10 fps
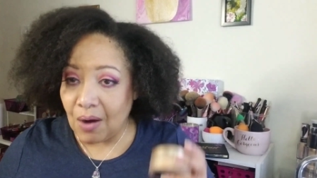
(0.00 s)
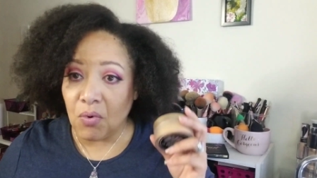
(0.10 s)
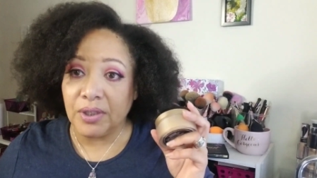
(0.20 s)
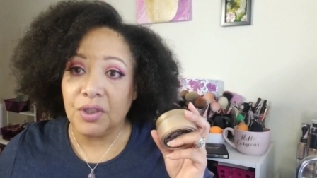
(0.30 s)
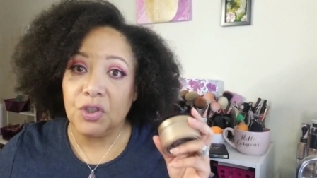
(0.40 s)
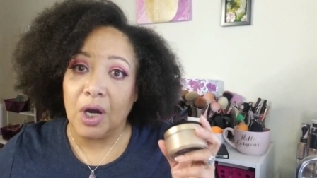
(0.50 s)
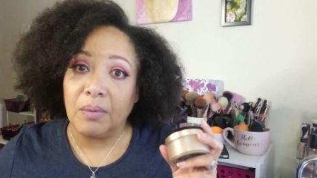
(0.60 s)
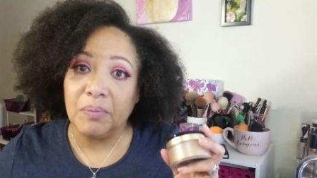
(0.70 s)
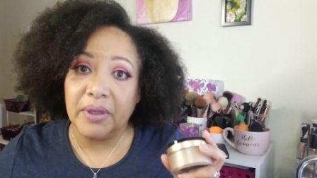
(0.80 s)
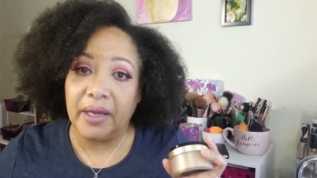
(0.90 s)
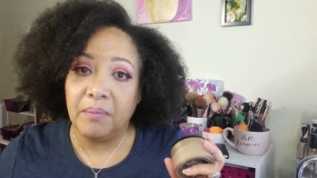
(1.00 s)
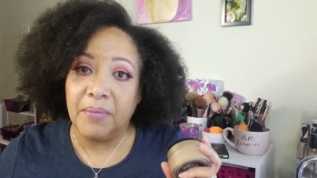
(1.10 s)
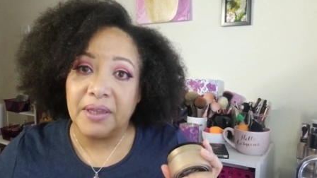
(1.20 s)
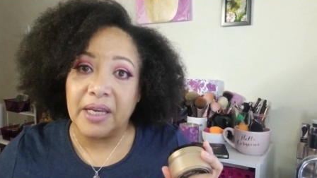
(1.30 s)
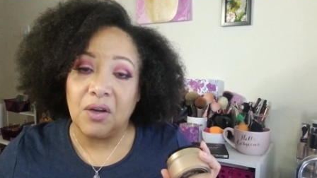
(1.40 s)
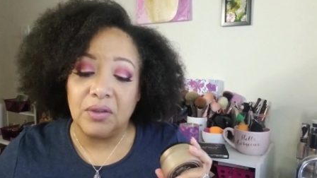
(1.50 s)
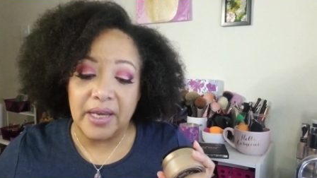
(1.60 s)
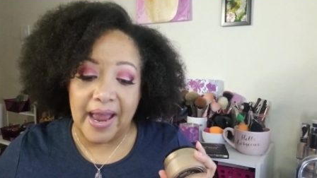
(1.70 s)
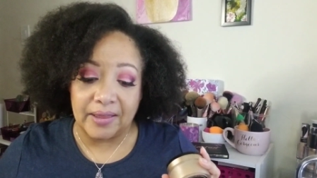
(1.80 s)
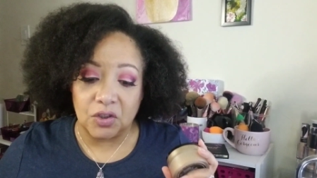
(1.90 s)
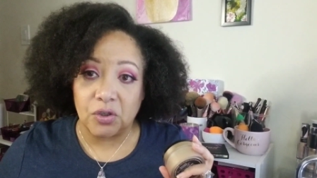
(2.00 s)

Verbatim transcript: I wanted the Derma Blend, but they only had the